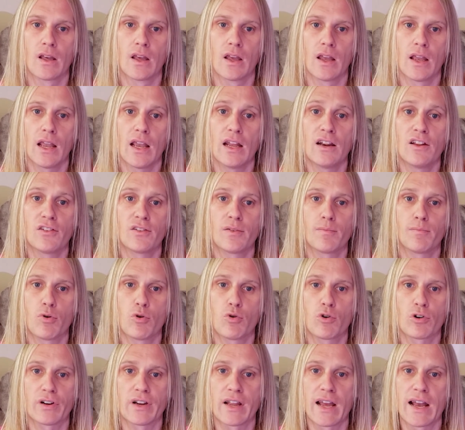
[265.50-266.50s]
It is
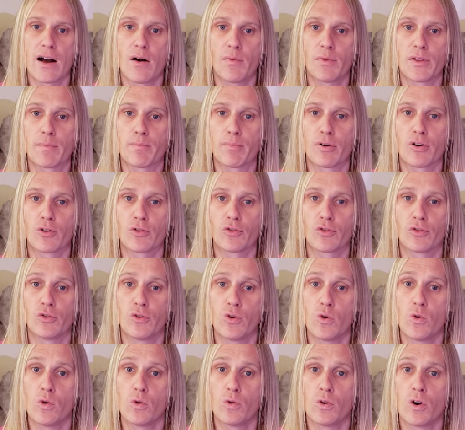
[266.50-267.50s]
important to help the person
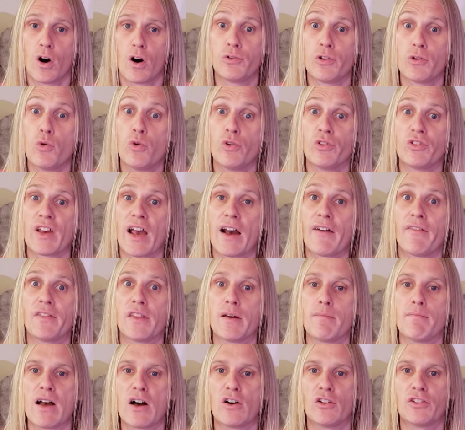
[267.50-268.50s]
who is having the
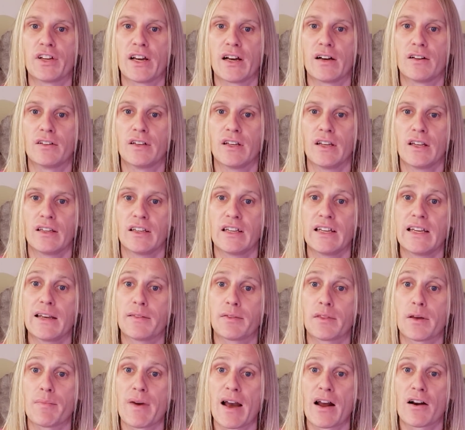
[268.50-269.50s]
meltdown to get
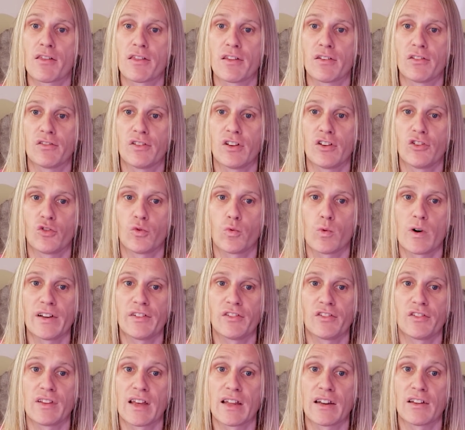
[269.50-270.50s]
them out of the
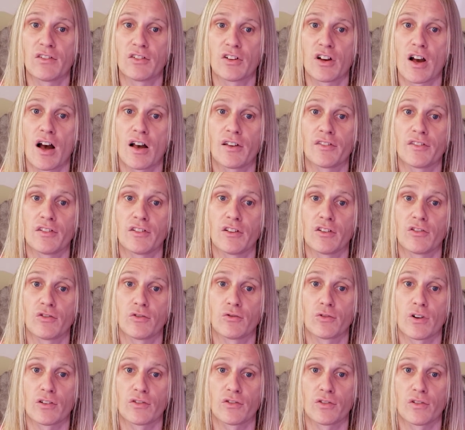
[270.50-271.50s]
situation that is causing the
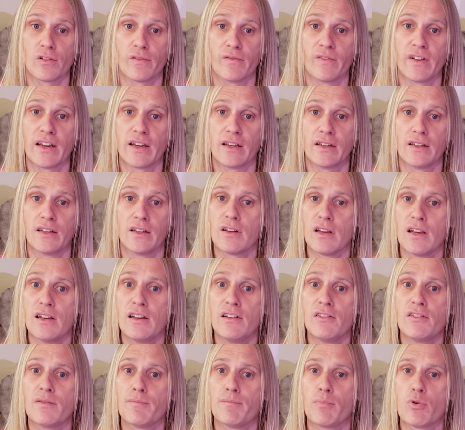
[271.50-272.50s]
stressful event. It
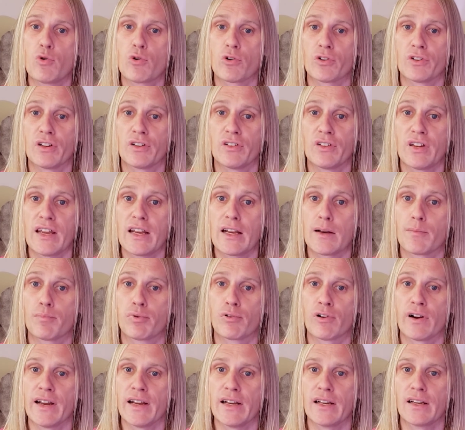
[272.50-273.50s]
is important to take a
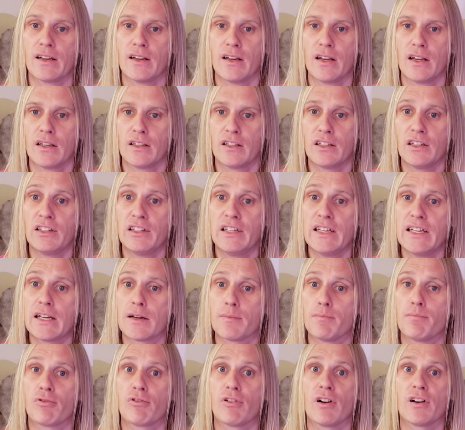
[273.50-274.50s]
break to
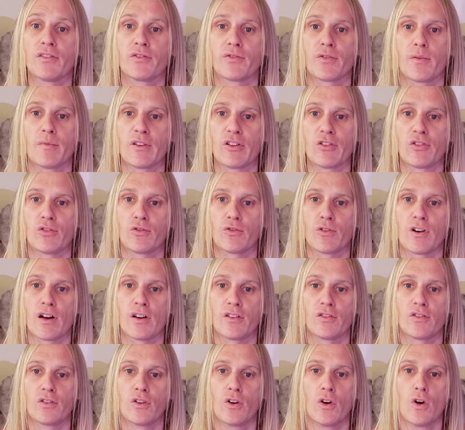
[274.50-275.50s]
decompress from the
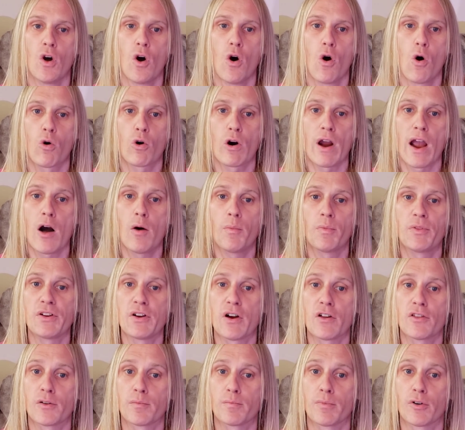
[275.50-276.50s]
stress or help the
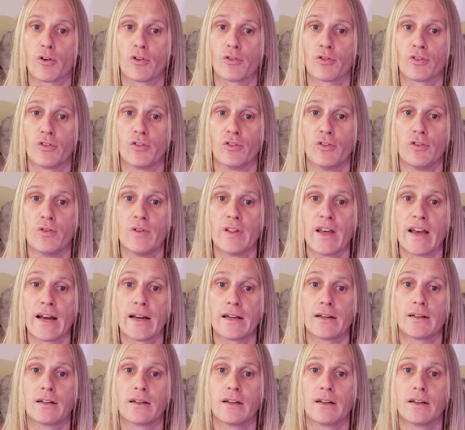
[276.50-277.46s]
other person do that.